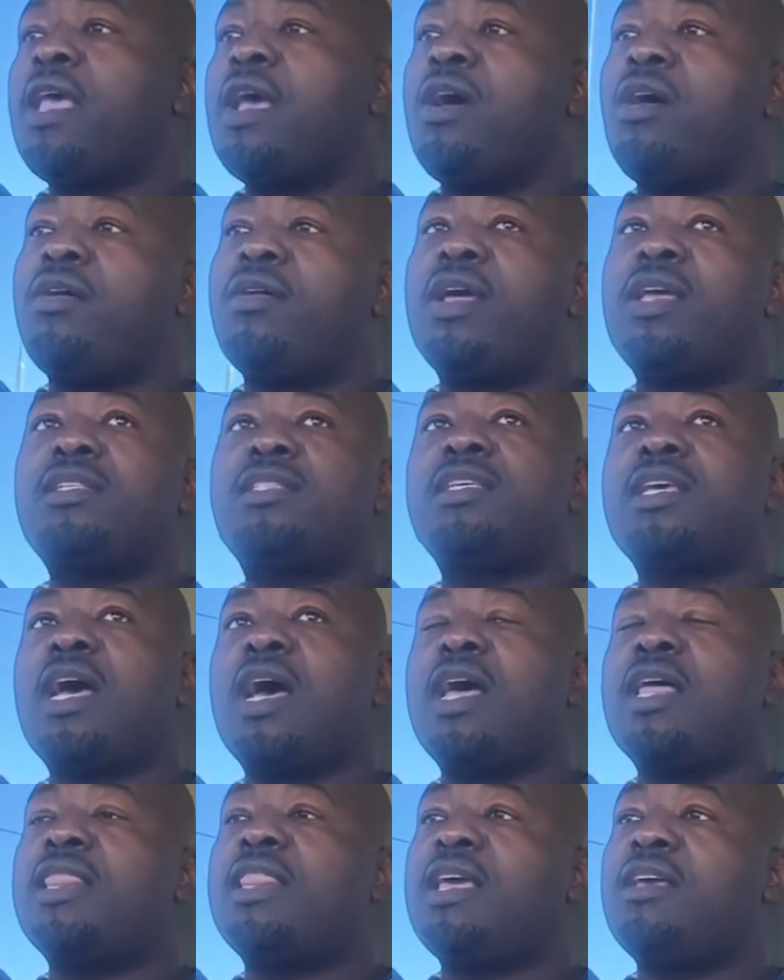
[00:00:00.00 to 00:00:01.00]
All right,
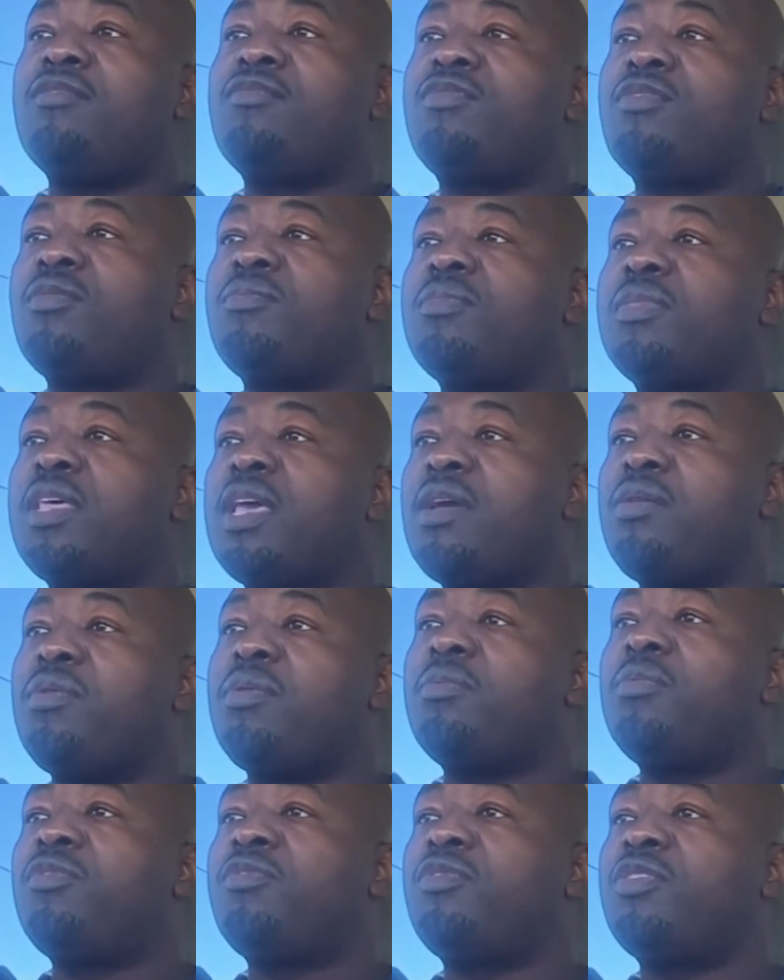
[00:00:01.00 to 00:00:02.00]
then from there
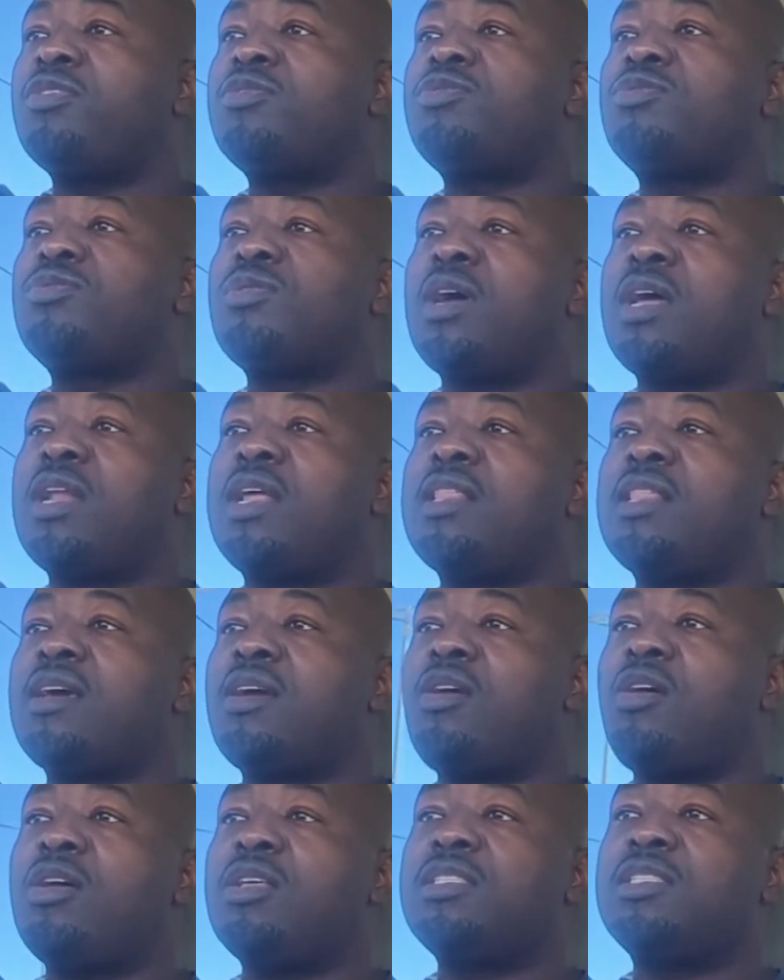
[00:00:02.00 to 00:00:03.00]
we move on to another
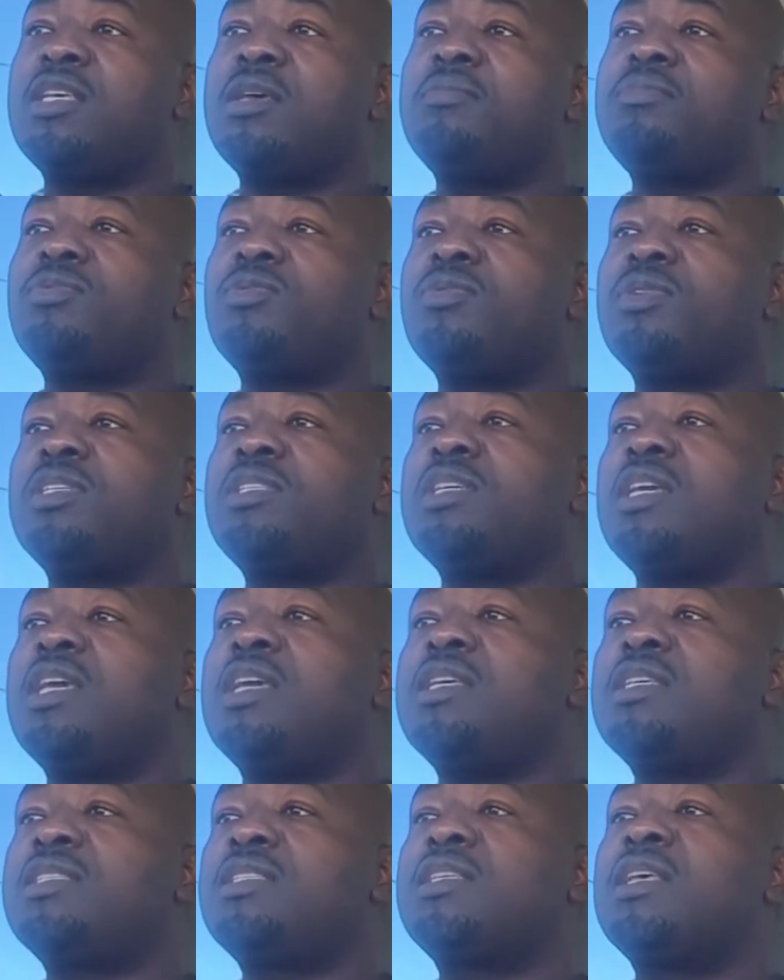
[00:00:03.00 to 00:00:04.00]
concept, which
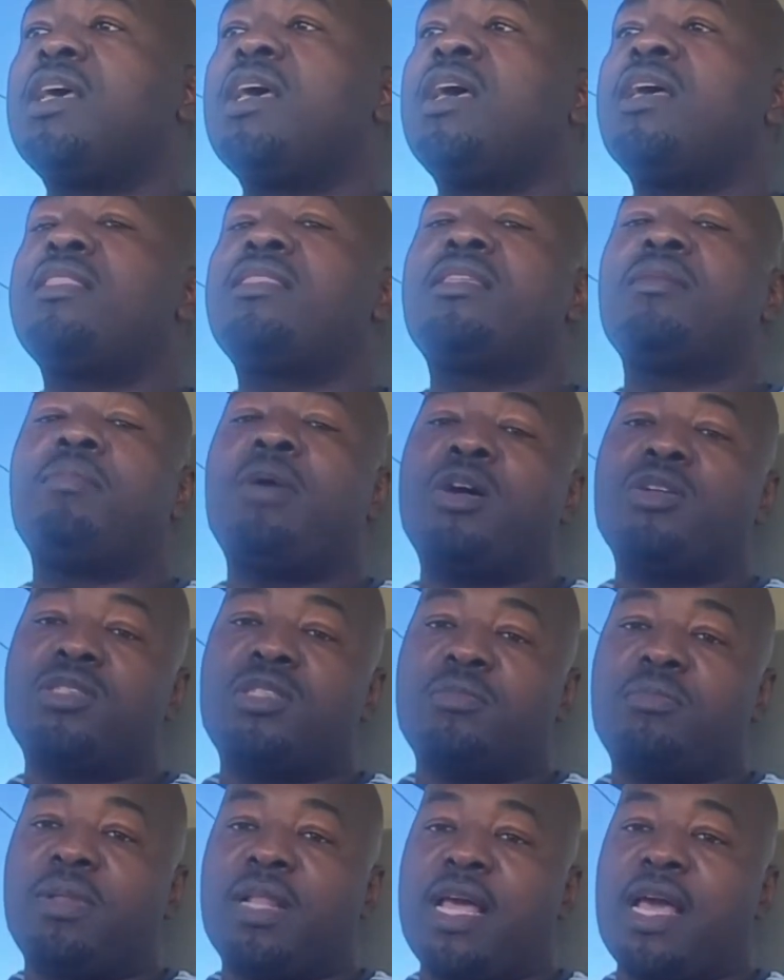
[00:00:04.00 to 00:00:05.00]
is the
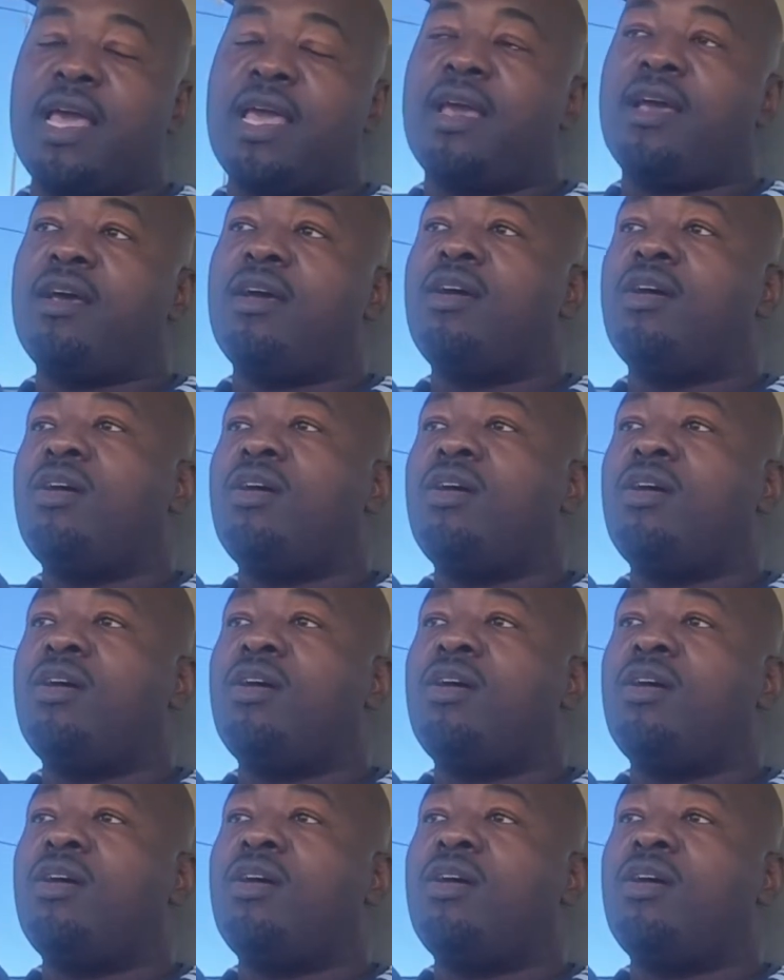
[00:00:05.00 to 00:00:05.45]
multiplier.